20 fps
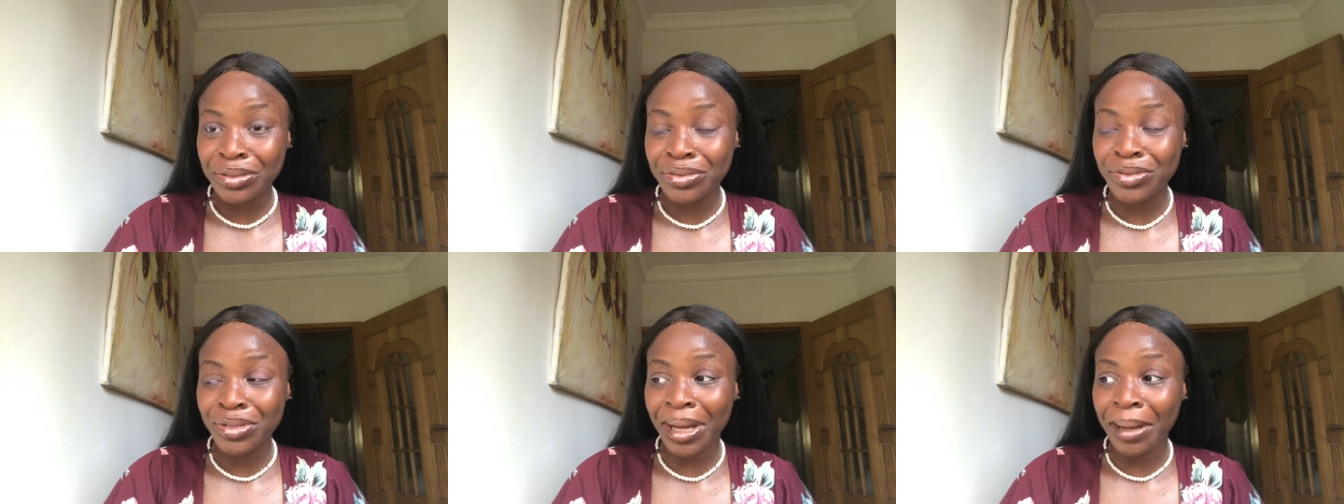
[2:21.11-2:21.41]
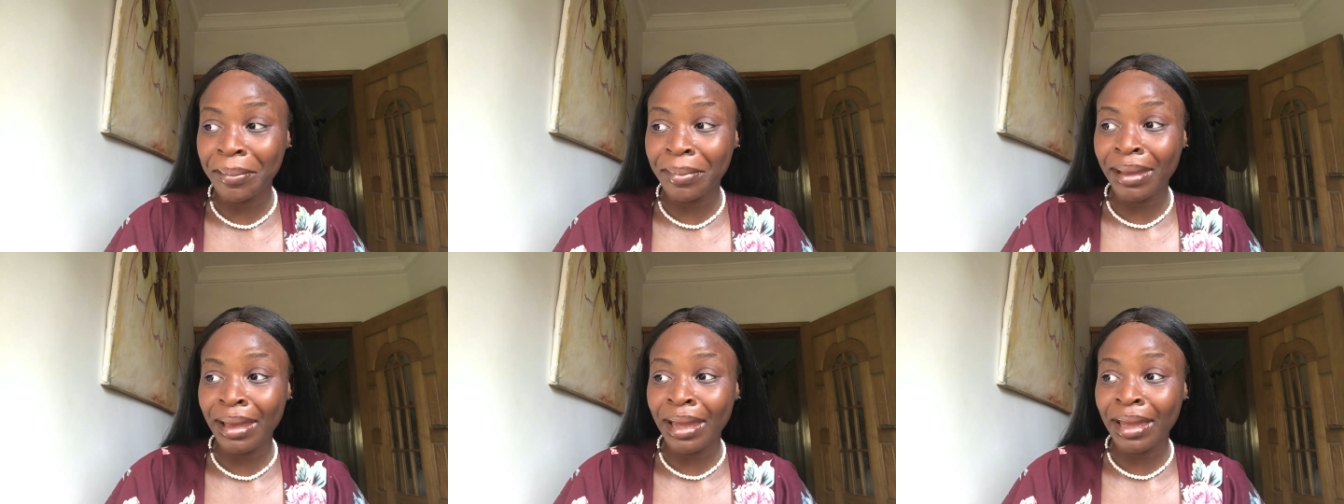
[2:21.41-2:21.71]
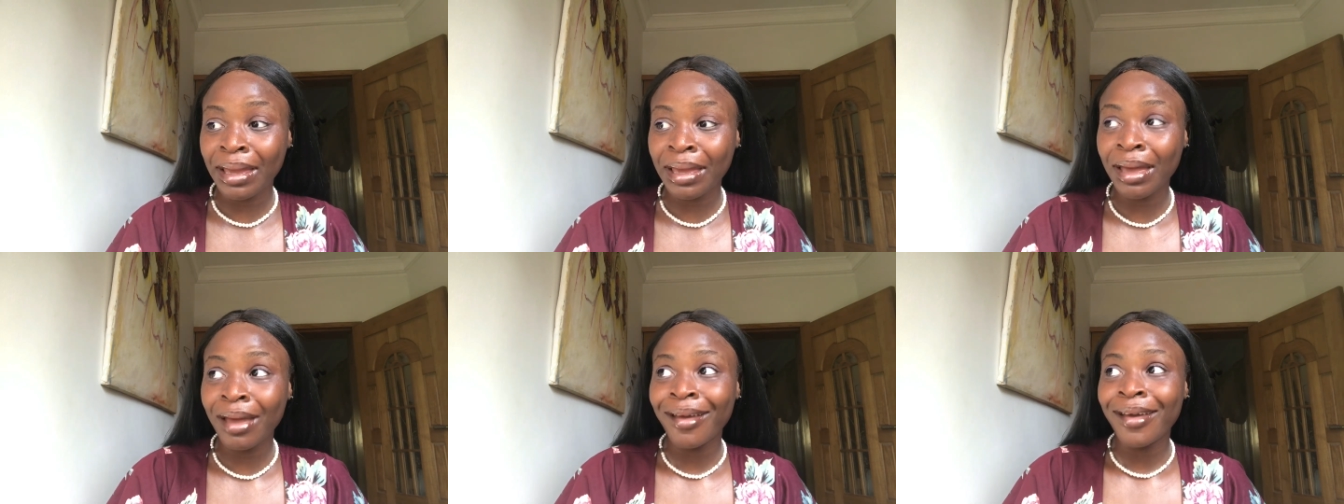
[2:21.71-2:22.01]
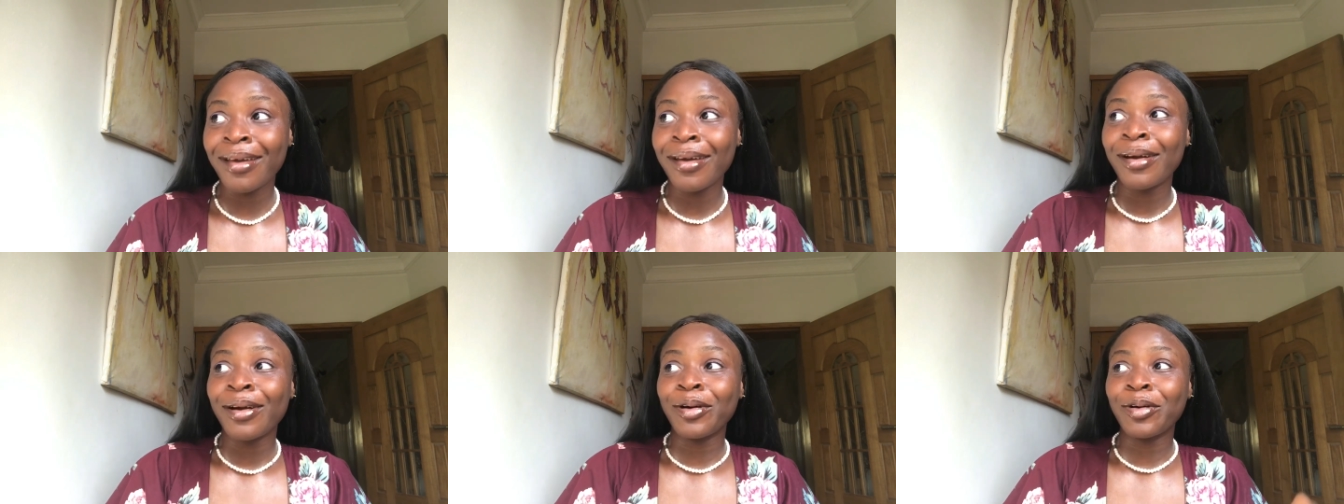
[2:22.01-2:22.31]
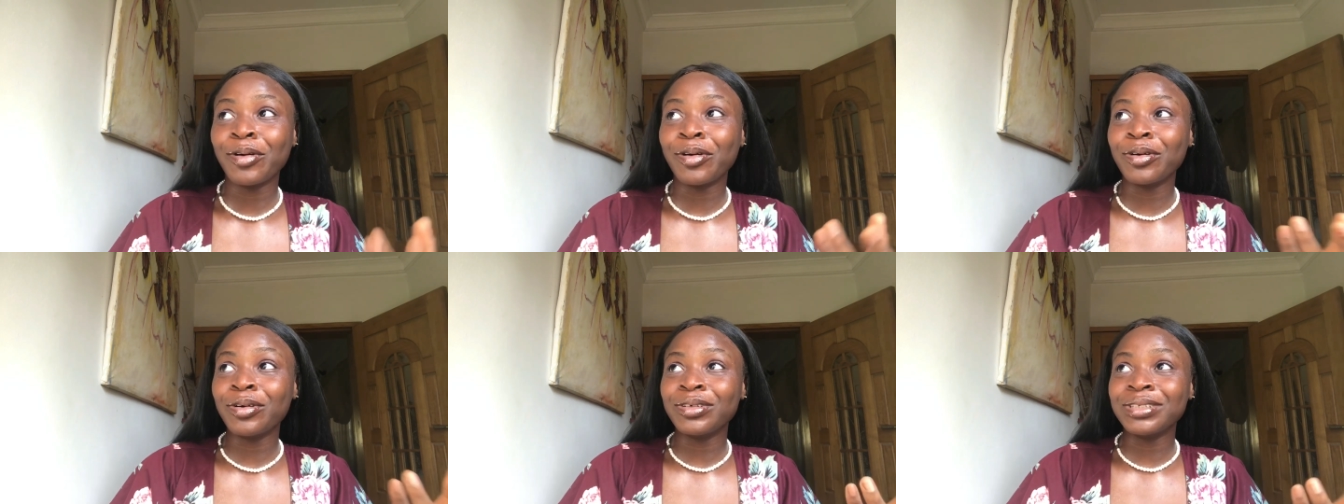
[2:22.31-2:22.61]
So I'm like,
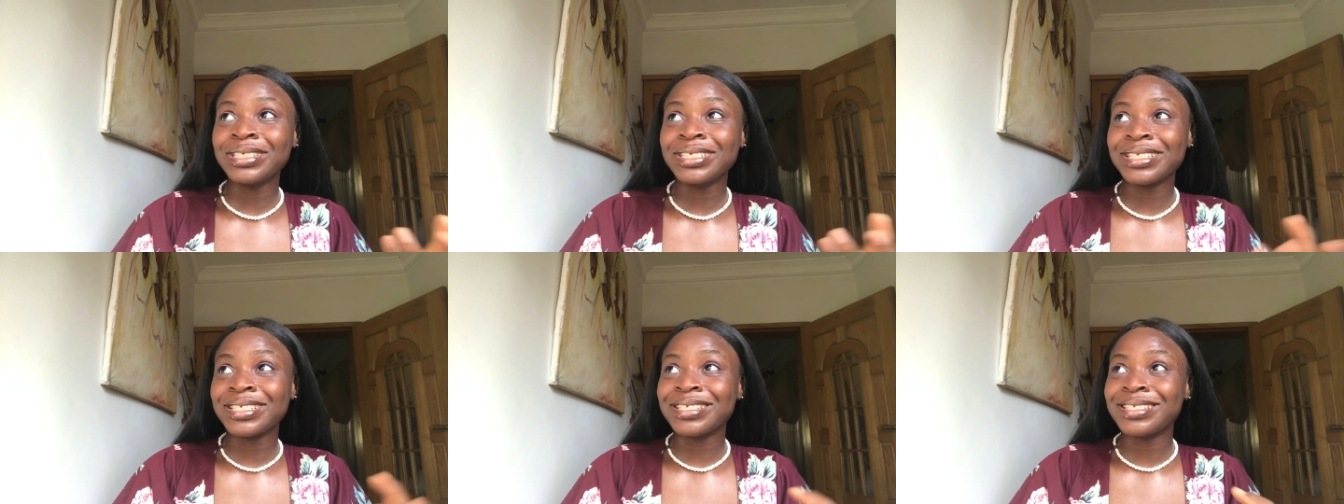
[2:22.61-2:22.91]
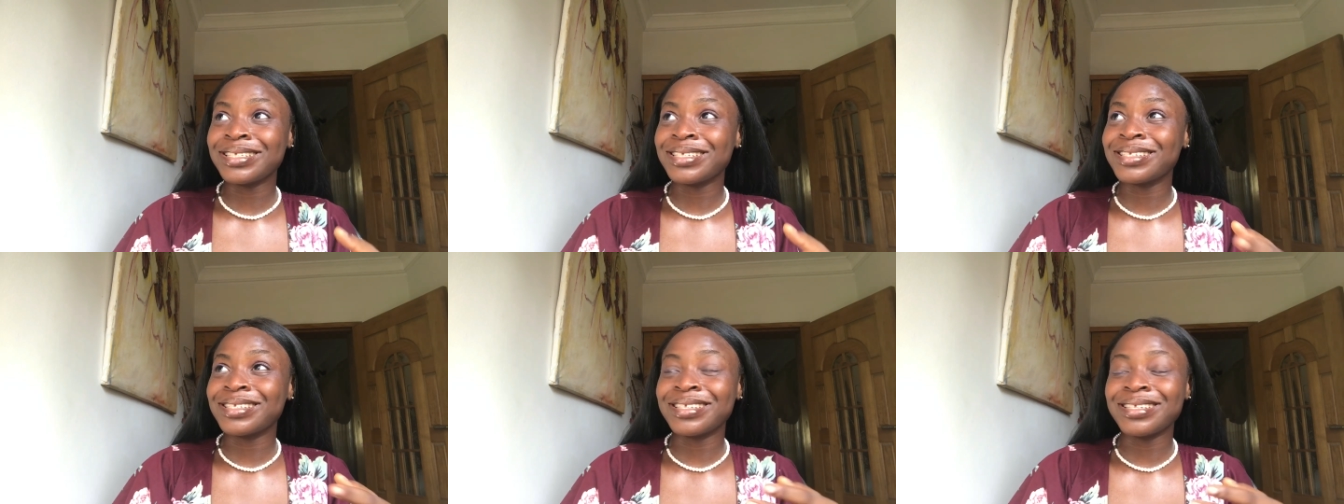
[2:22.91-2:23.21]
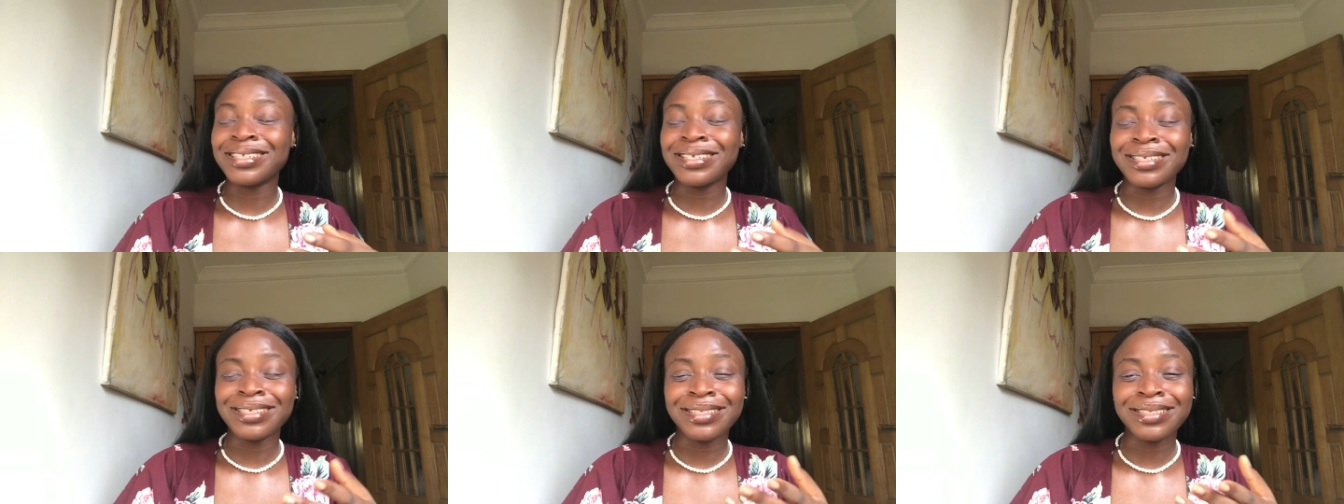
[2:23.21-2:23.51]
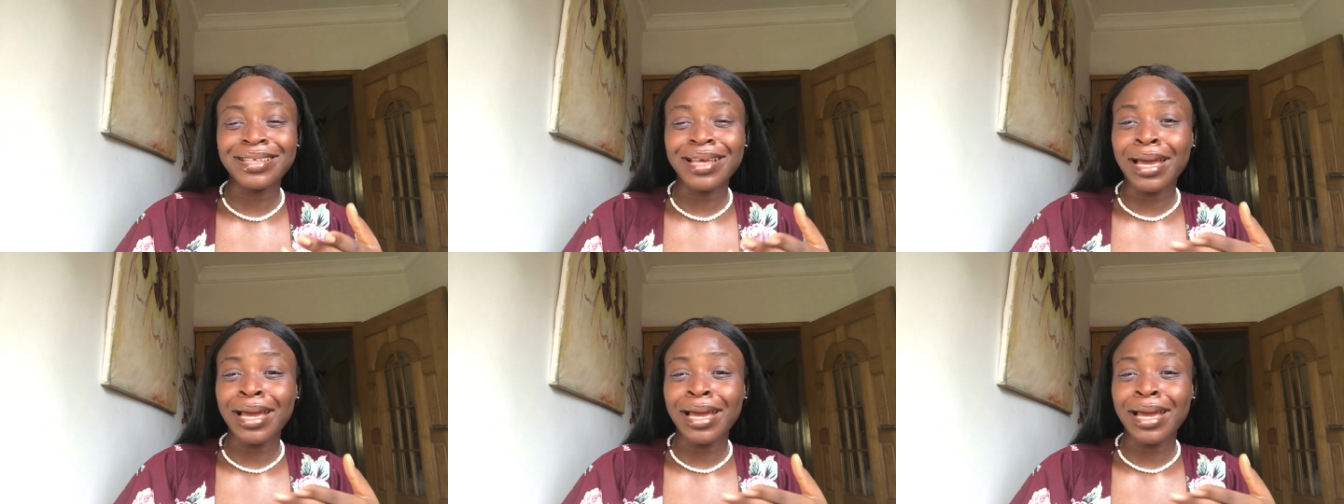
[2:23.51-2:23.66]
oh, this.